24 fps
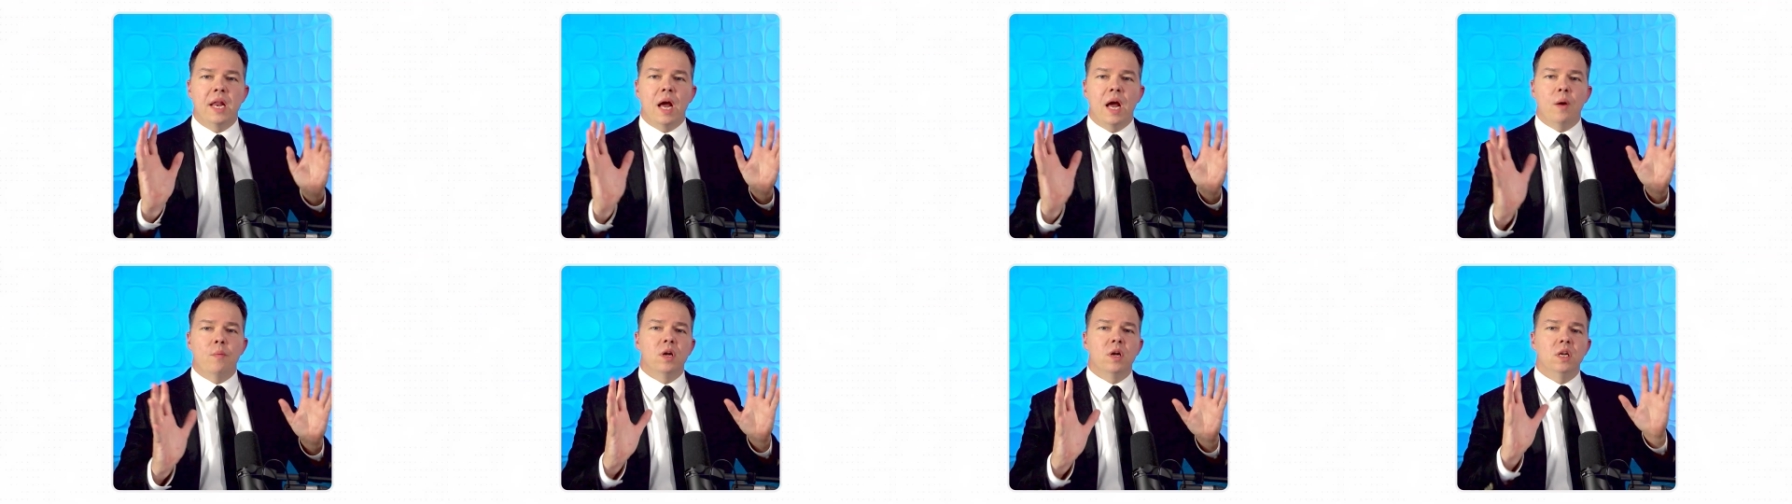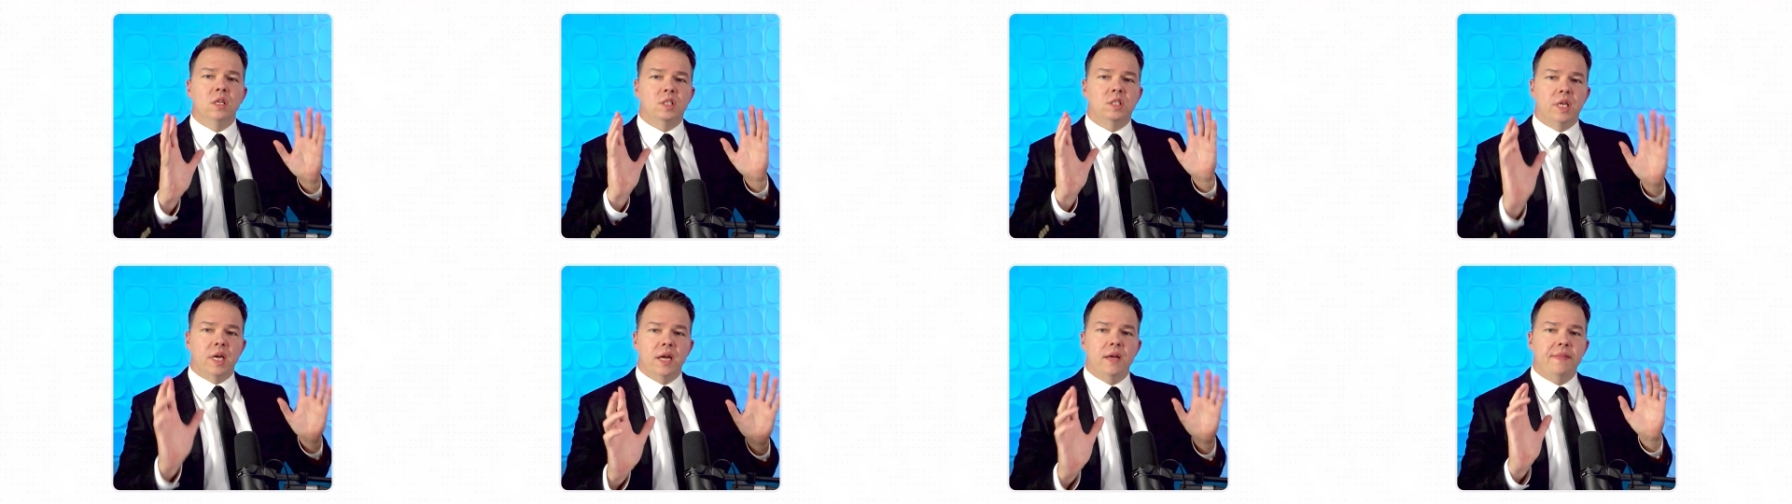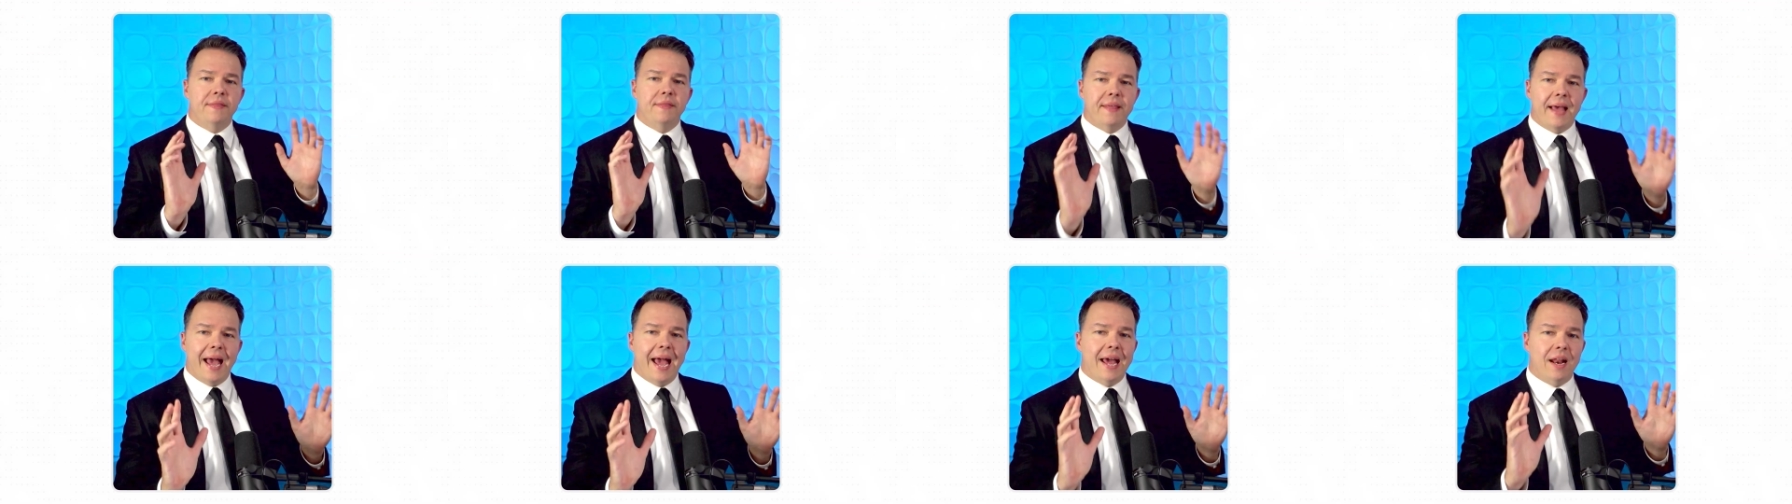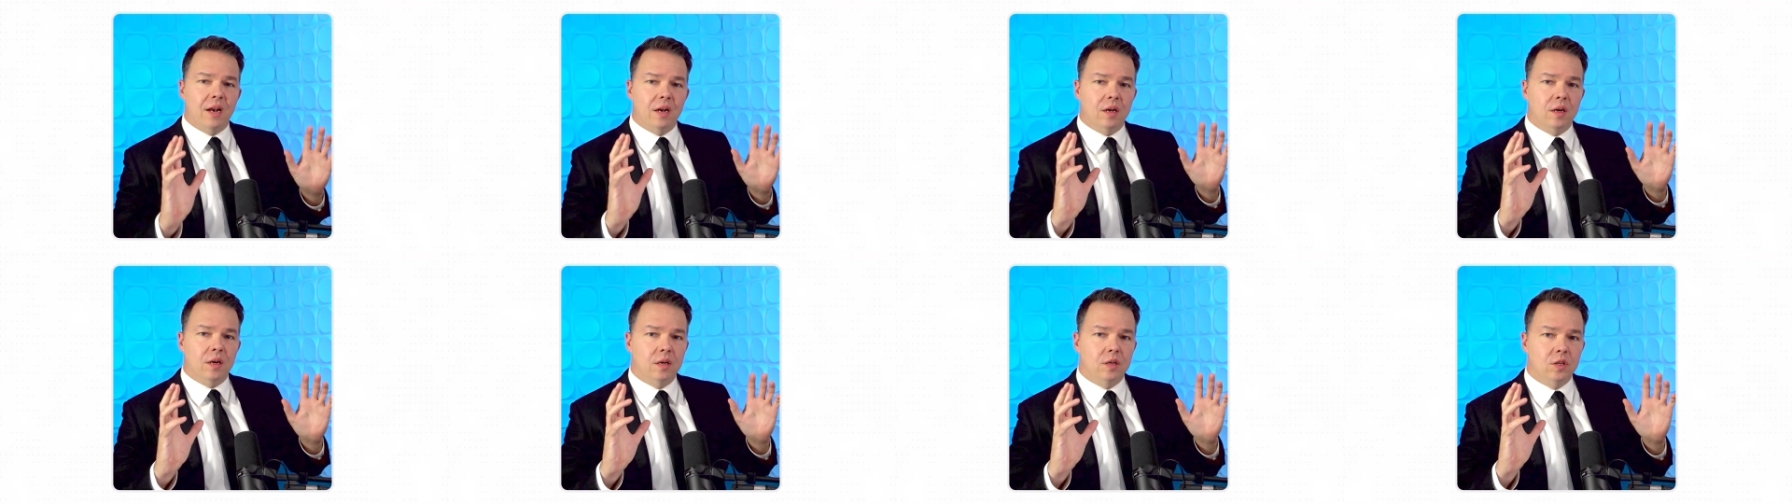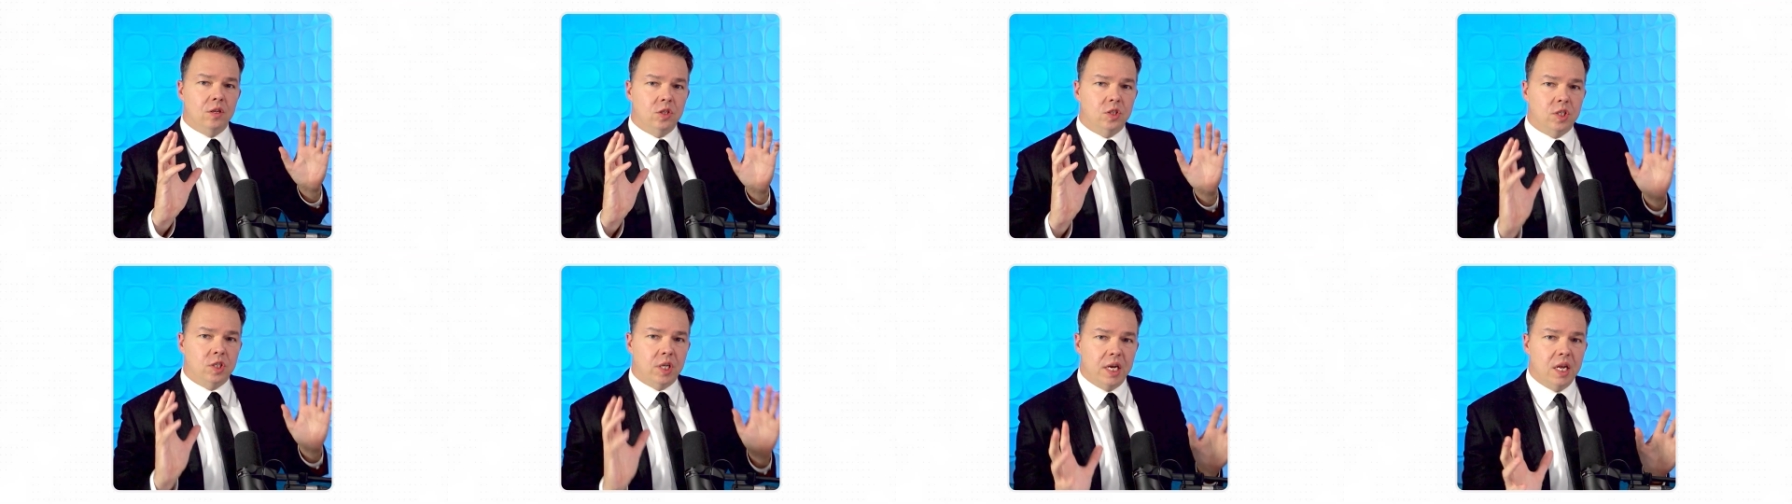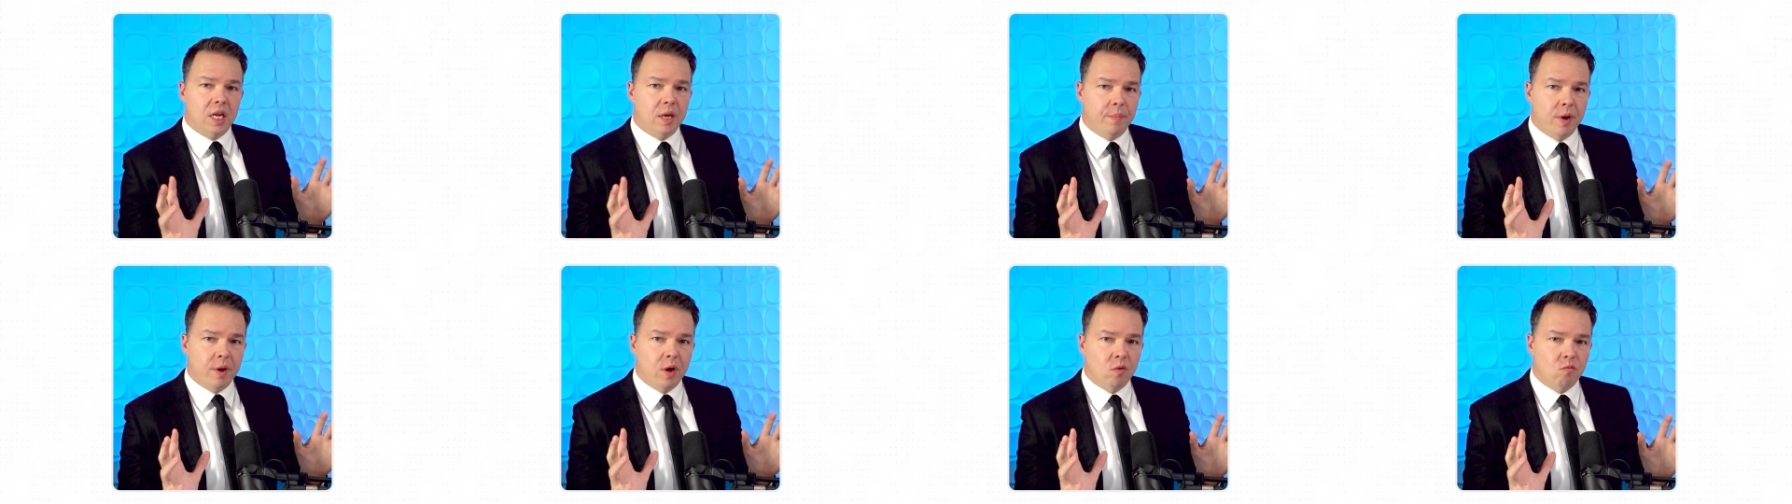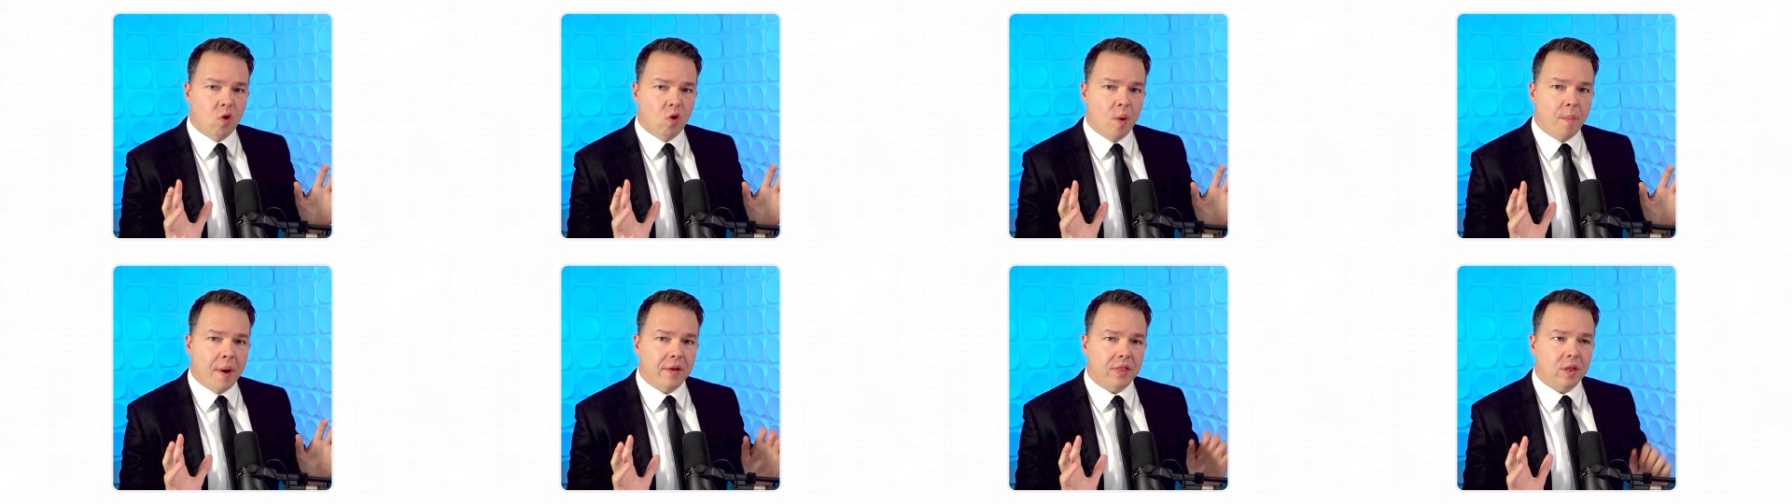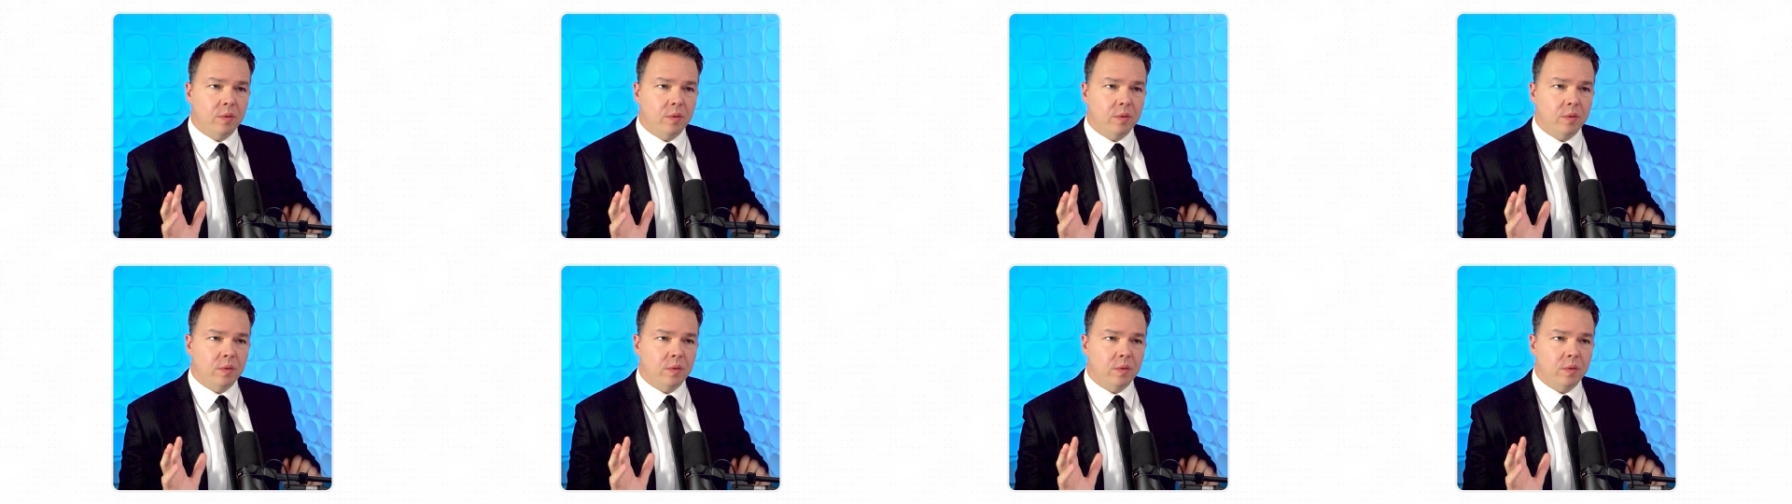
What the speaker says: we're gonna take that teddy bear robot